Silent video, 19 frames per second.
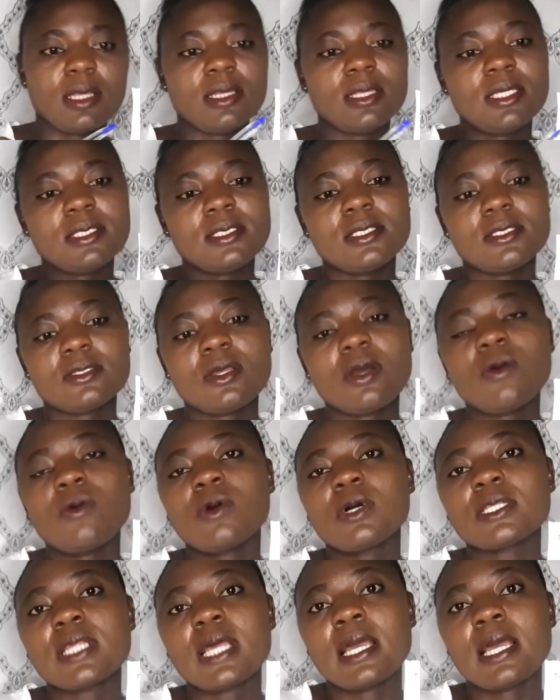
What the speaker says: This is not